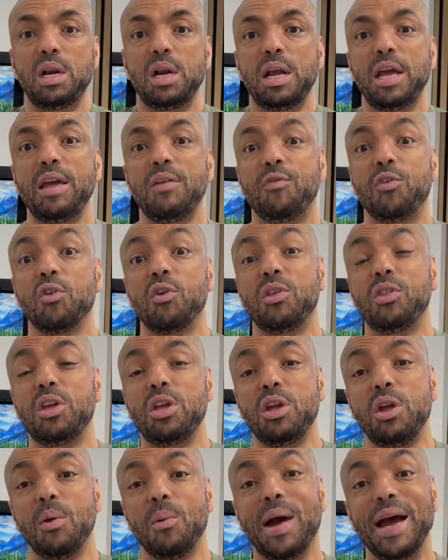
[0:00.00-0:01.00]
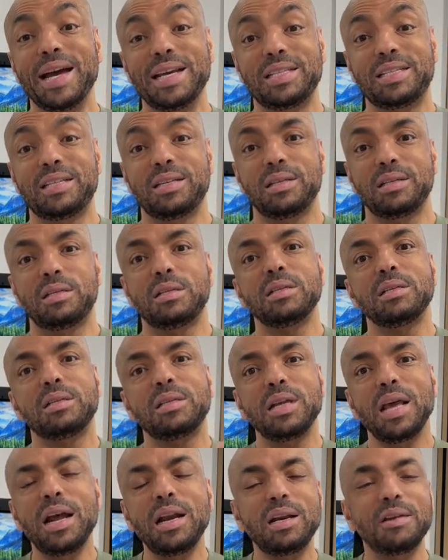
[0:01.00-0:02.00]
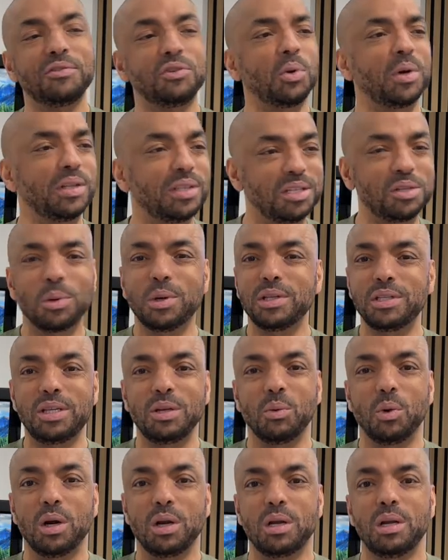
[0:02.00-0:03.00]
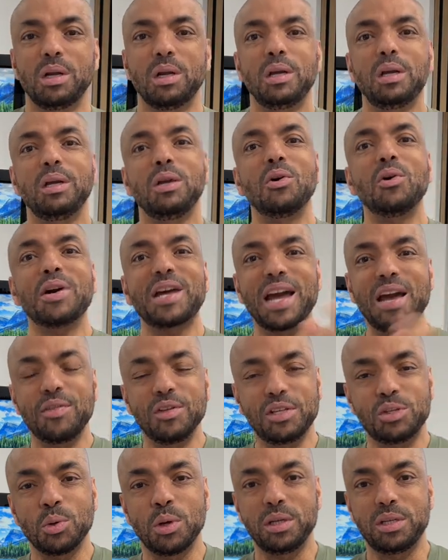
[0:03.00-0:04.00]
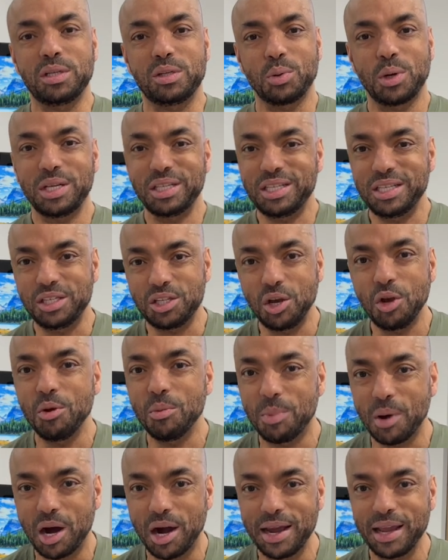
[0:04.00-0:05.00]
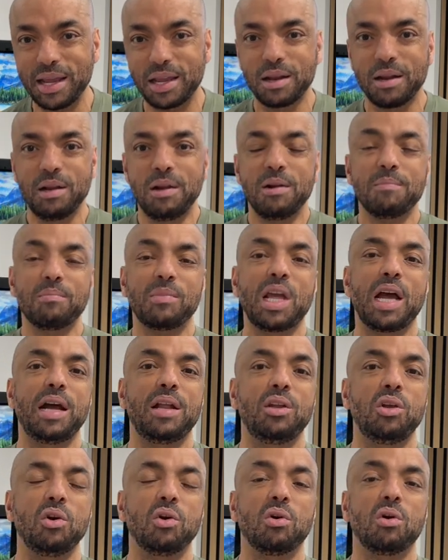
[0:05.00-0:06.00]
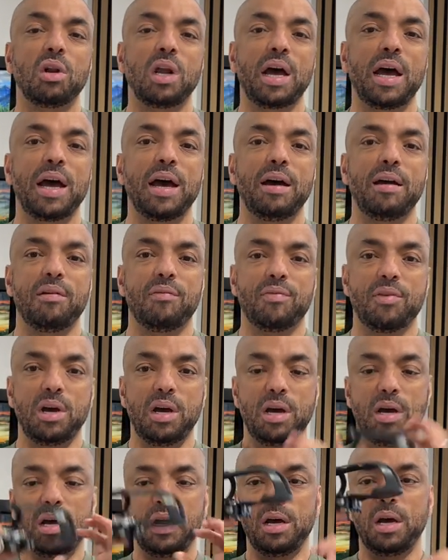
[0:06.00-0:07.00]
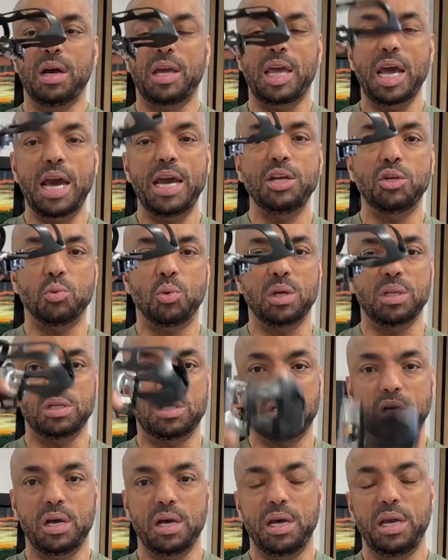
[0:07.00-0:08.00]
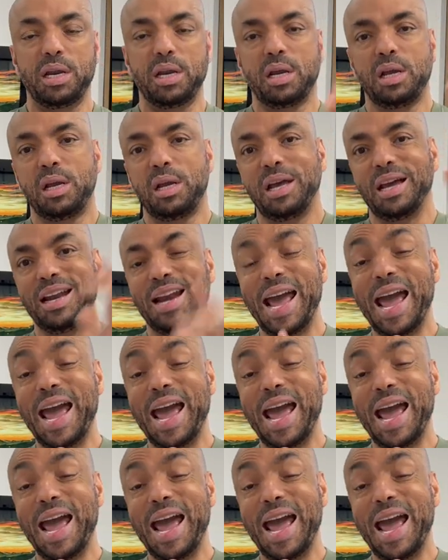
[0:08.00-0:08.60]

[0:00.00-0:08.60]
If you're in the US, since the end of 2021, you're getting the 2022 bike and you'll have a cage one side and